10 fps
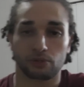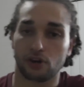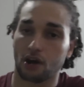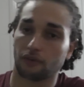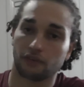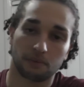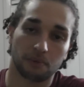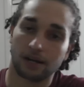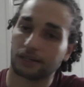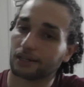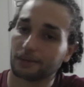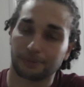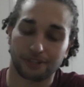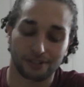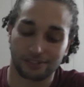McGregor fan, but I
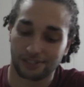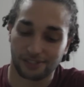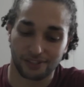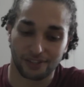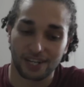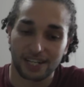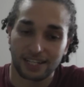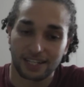gotta be honest here.